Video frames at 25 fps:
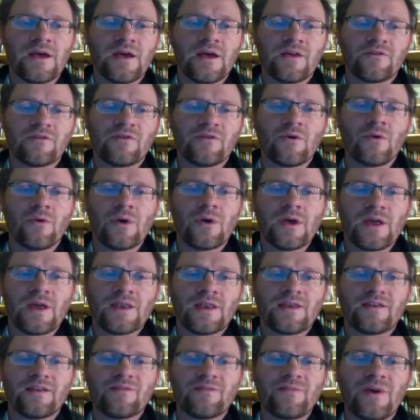So
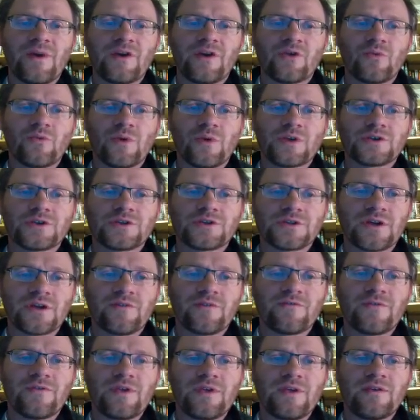it doesn't matter which
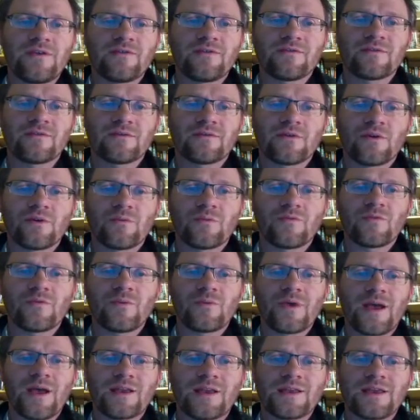of these terms that
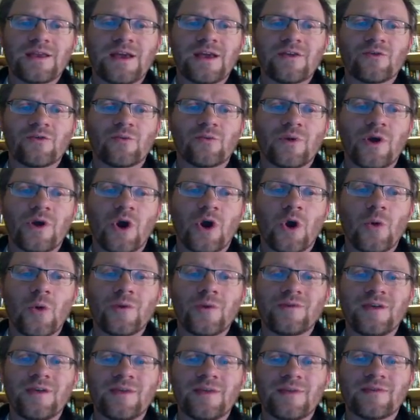we add together, we
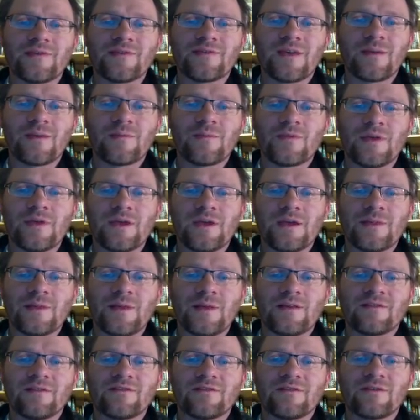always get the same thing, and
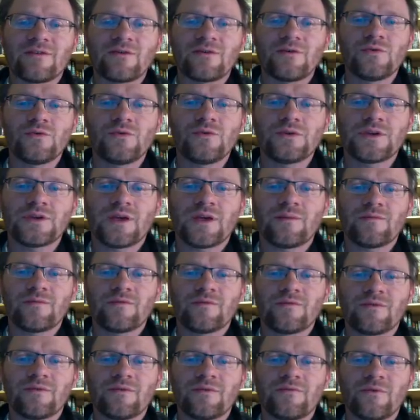that's 2
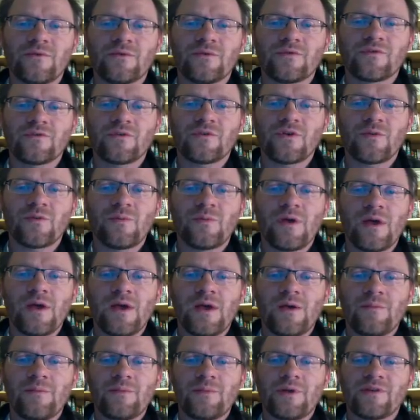times the first term
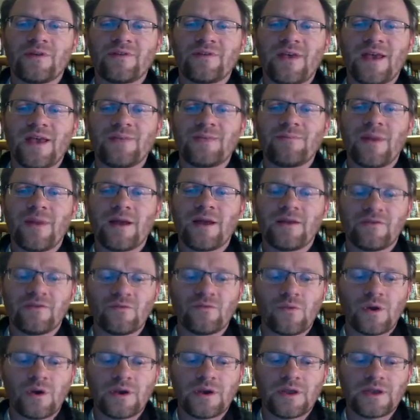plus n minus
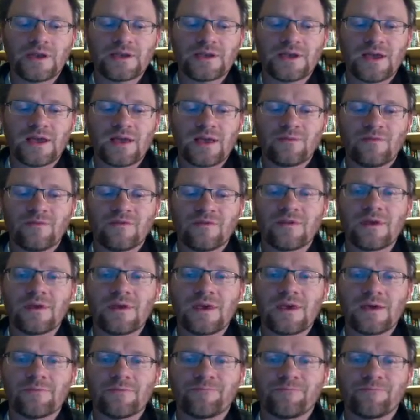1 times d.